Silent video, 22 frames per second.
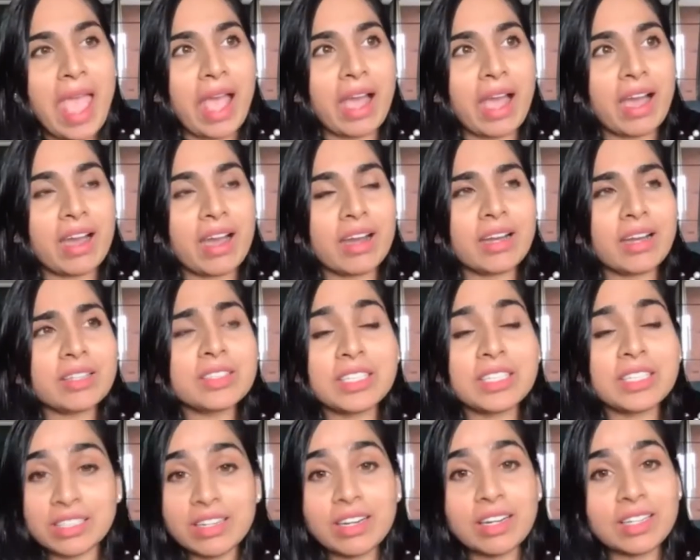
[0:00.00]

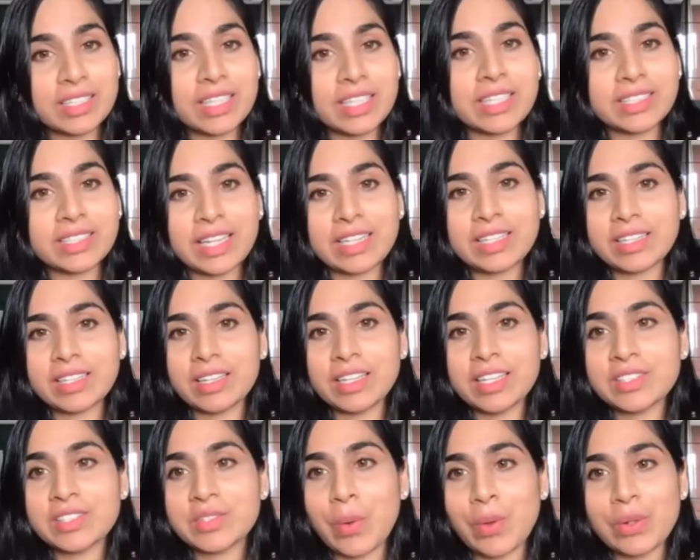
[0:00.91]
The third thing that
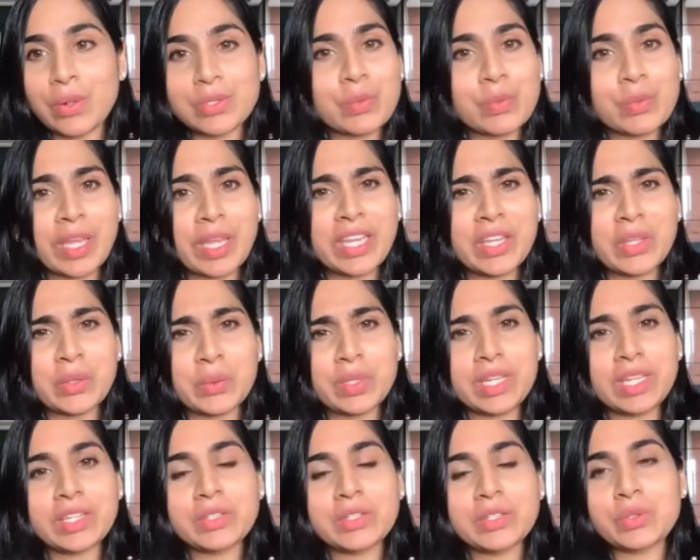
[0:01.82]
is also very
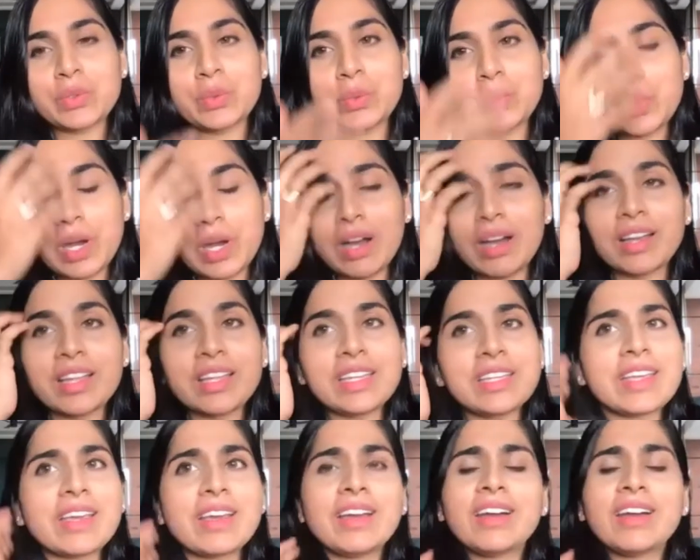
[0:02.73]
unique to
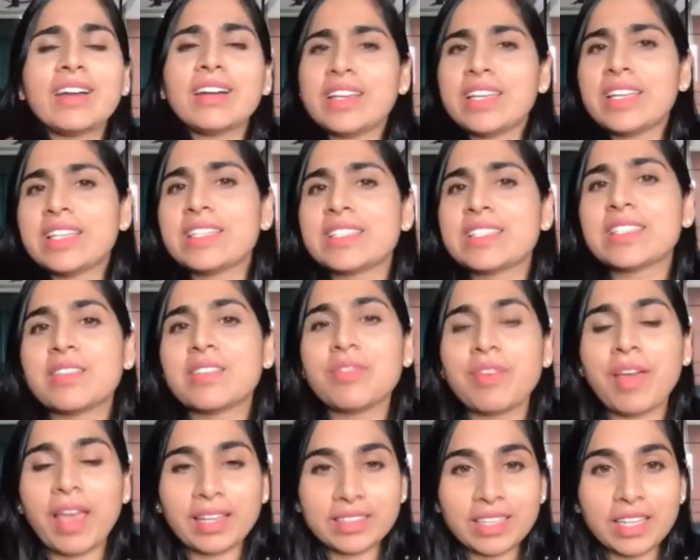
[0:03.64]
India is the
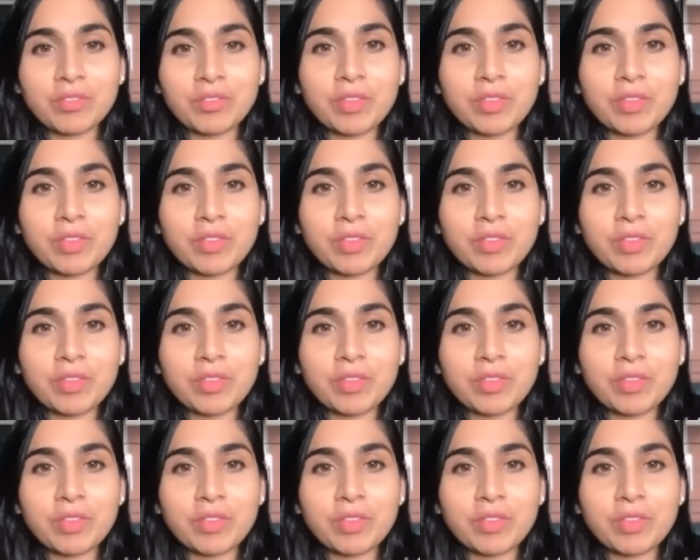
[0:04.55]
fact that